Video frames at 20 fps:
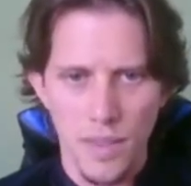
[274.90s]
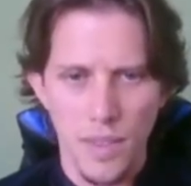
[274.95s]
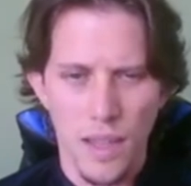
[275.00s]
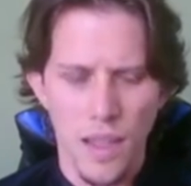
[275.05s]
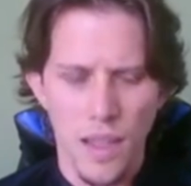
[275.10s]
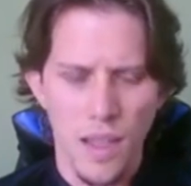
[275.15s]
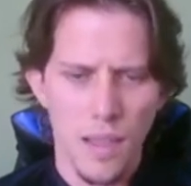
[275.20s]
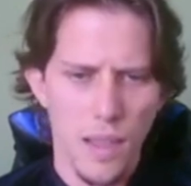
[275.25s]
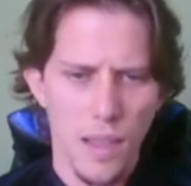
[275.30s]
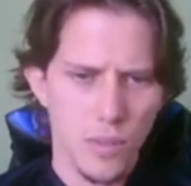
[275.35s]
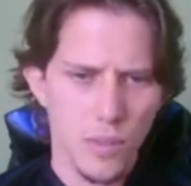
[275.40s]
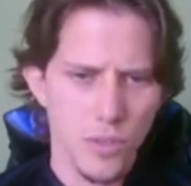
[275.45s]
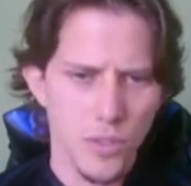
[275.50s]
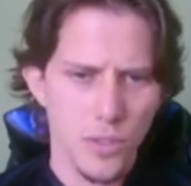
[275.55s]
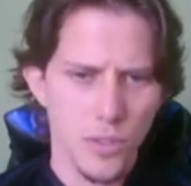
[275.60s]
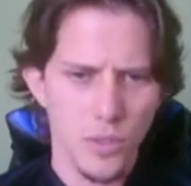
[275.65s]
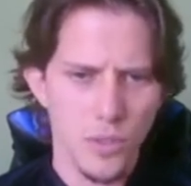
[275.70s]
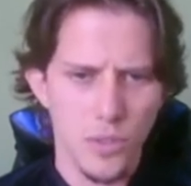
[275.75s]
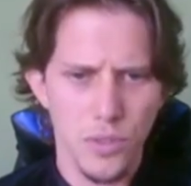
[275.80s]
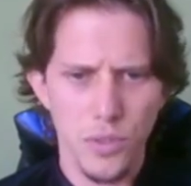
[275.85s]
that
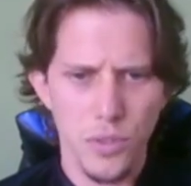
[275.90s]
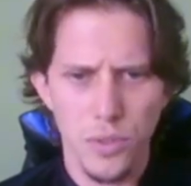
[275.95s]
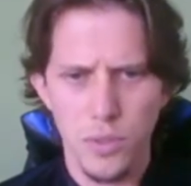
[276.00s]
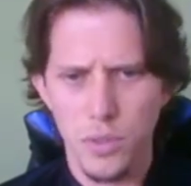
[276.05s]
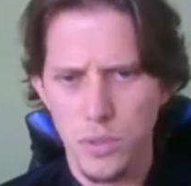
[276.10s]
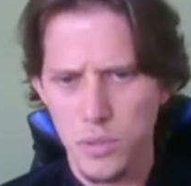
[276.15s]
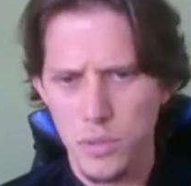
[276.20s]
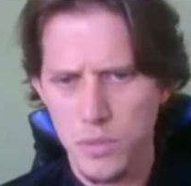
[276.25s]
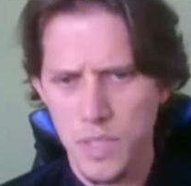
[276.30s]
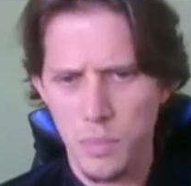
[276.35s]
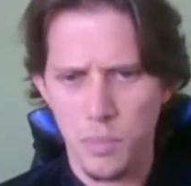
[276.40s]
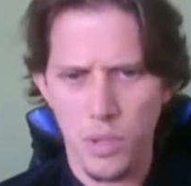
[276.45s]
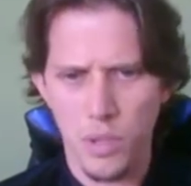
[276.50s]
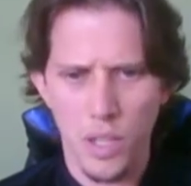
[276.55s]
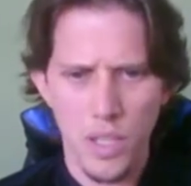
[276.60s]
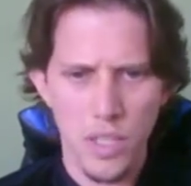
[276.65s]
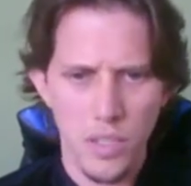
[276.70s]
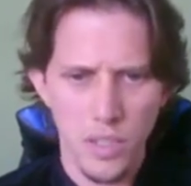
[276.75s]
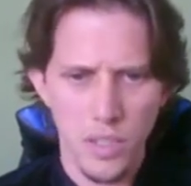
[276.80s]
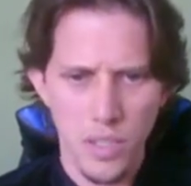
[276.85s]
allows you to
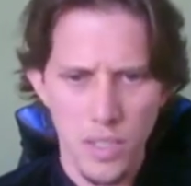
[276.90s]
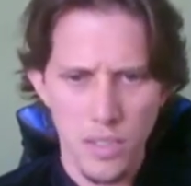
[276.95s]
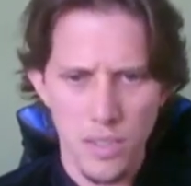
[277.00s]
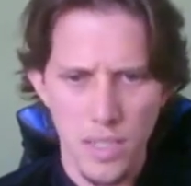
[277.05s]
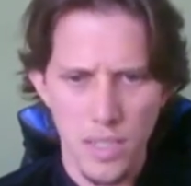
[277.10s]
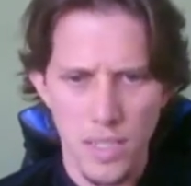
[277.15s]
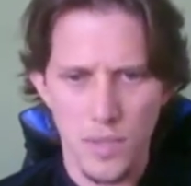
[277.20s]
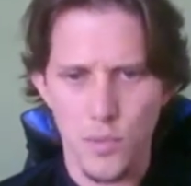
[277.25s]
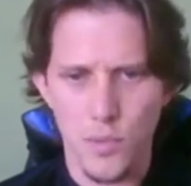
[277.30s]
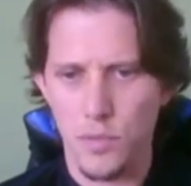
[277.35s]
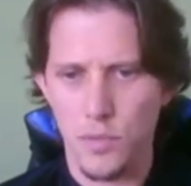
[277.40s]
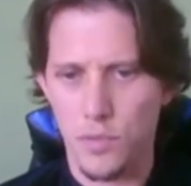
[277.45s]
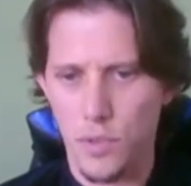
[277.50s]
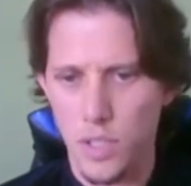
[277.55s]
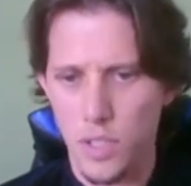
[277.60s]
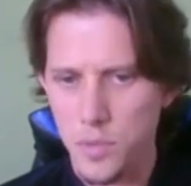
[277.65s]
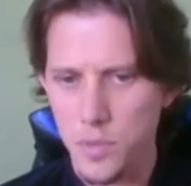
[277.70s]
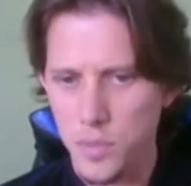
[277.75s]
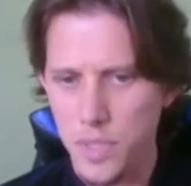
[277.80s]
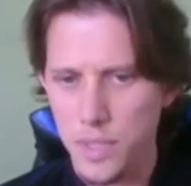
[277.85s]
deploy units as
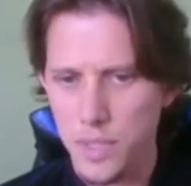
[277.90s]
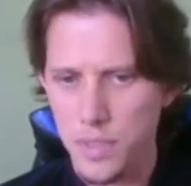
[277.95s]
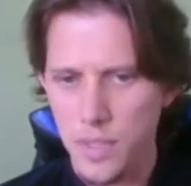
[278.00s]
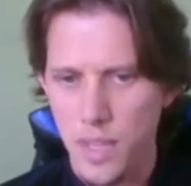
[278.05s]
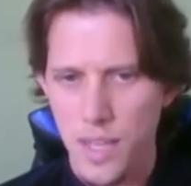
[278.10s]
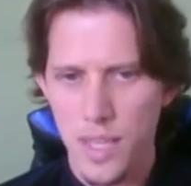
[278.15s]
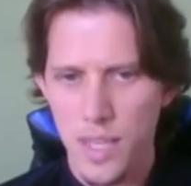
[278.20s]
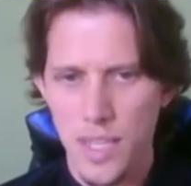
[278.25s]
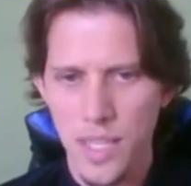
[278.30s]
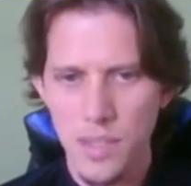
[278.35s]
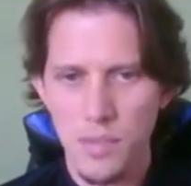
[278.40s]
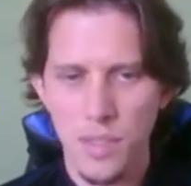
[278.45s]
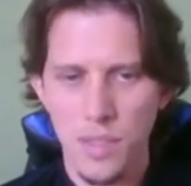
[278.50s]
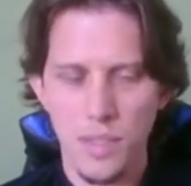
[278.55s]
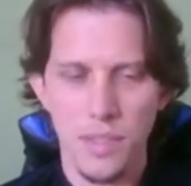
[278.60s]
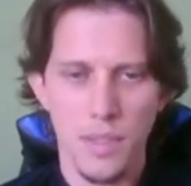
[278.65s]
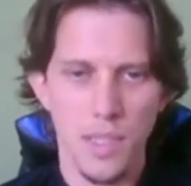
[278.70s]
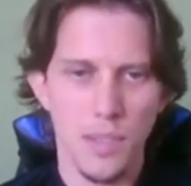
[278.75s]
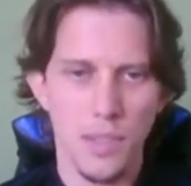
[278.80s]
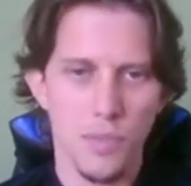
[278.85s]
reinforcement,
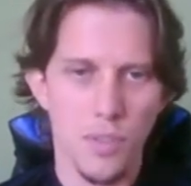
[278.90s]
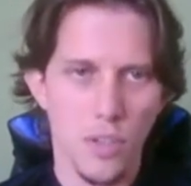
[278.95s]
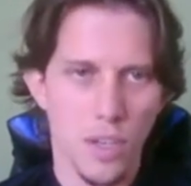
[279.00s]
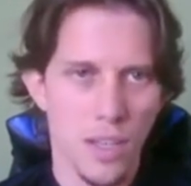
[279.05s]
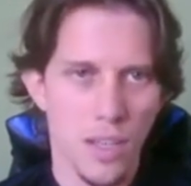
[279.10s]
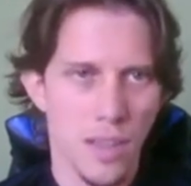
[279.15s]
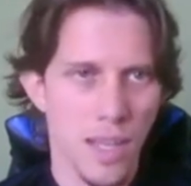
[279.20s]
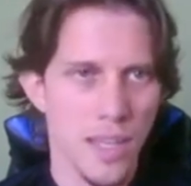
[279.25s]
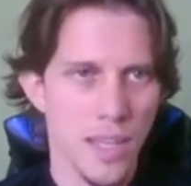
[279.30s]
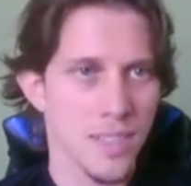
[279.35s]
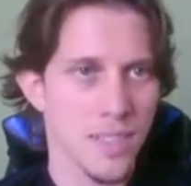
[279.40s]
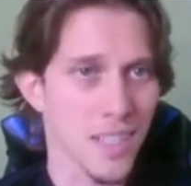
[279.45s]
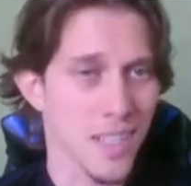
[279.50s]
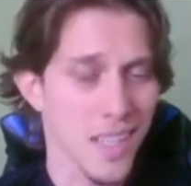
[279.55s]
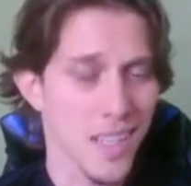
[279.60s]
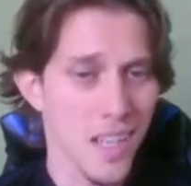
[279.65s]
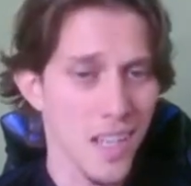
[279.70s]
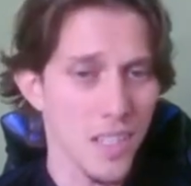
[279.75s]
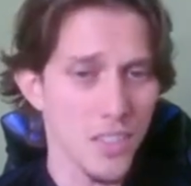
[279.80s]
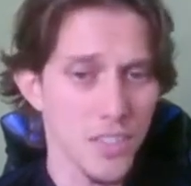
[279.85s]
even if your ally is
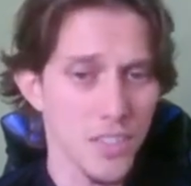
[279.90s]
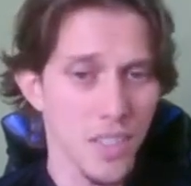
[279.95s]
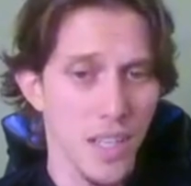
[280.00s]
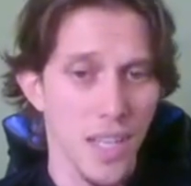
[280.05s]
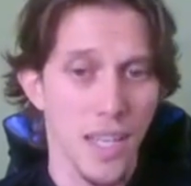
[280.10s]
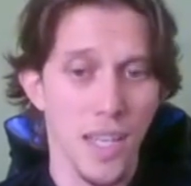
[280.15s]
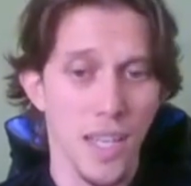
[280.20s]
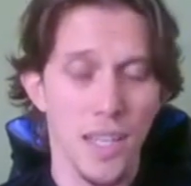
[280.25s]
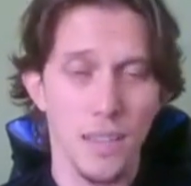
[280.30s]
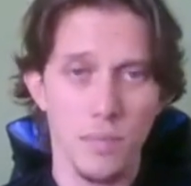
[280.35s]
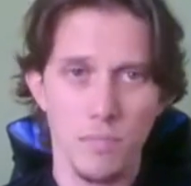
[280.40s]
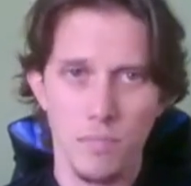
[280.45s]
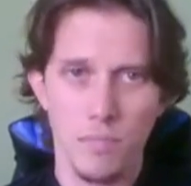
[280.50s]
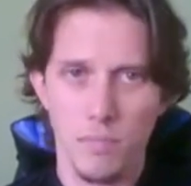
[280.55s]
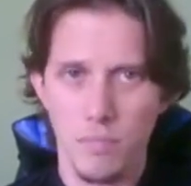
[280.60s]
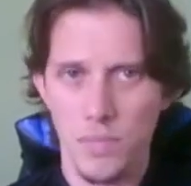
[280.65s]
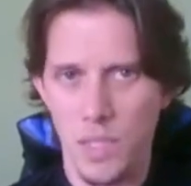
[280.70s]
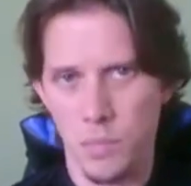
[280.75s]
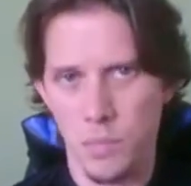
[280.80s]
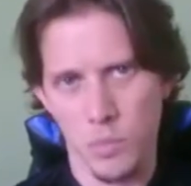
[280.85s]
engaged, and
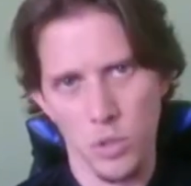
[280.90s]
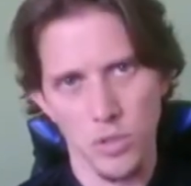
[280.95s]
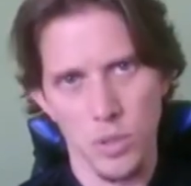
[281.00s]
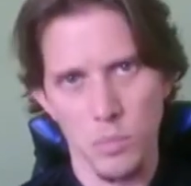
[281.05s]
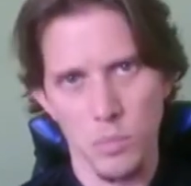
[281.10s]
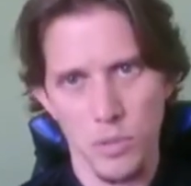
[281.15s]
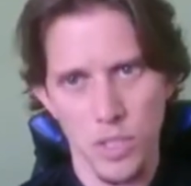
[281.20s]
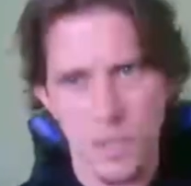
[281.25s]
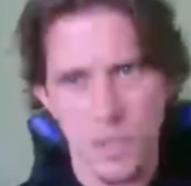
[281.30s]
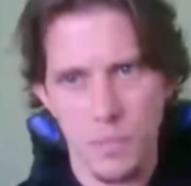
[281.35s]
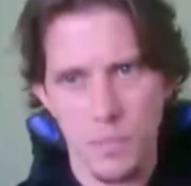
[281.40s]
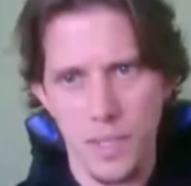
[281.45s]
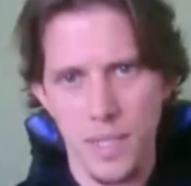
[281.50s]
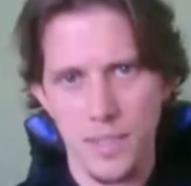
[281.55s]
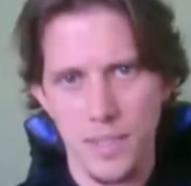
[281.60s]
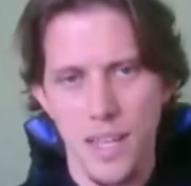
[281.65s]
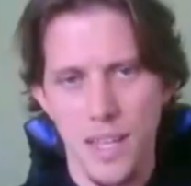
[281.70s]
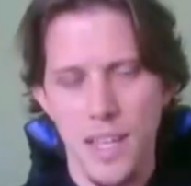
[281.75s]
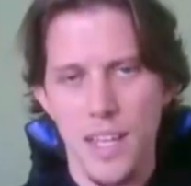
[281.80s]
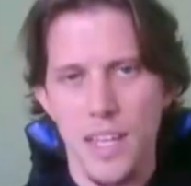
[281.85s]
the most important
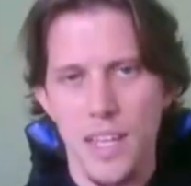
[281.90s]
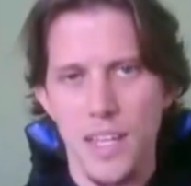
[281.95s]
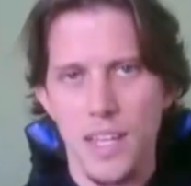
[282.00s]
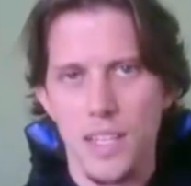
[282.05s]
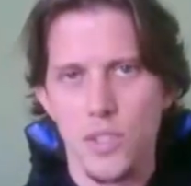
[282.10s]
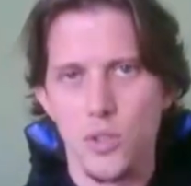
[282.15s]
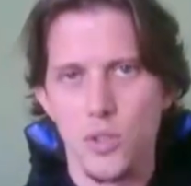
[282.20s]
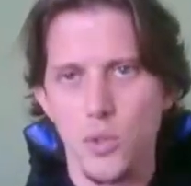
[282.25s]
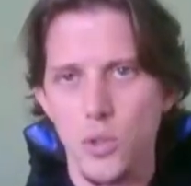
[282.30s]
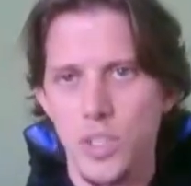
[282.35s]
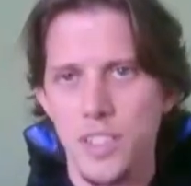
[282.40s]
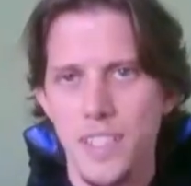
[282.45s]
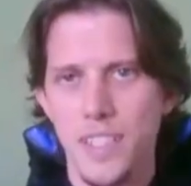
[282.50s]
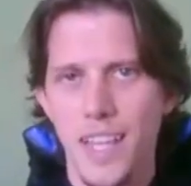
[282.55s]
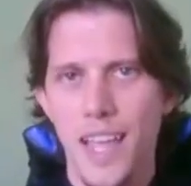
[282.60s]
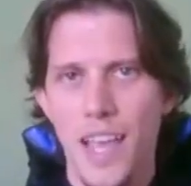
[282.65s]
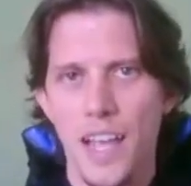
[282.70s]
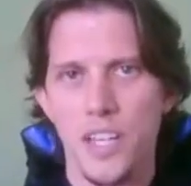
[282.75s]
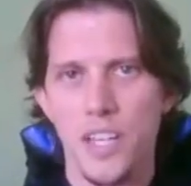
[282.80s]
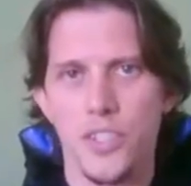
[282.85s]
part, during
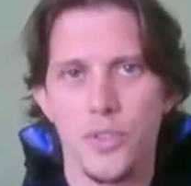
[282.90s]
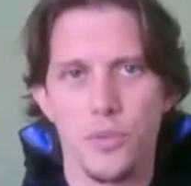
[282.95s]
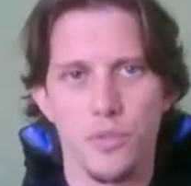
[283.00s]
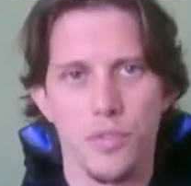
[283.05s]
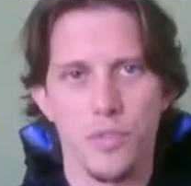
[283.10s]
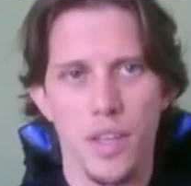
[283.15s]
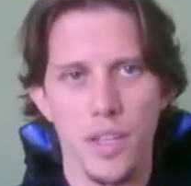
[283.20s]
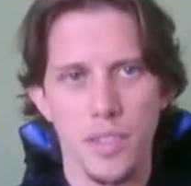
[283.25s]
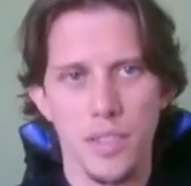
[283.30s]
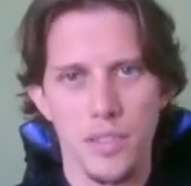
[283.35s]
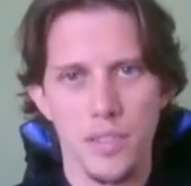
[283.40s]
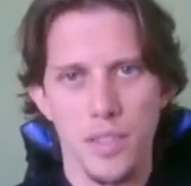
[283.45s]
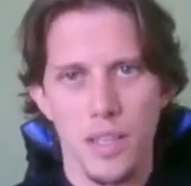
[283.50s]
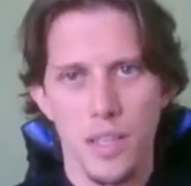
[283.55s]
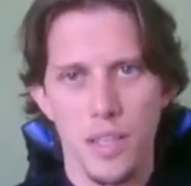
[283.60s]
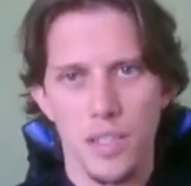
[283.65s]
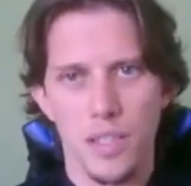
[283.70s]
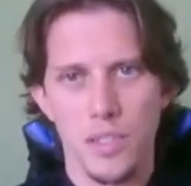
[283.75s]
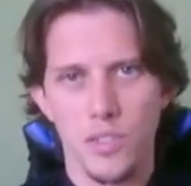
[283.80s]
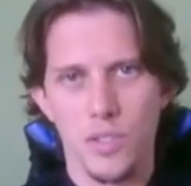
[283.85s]
the action phase.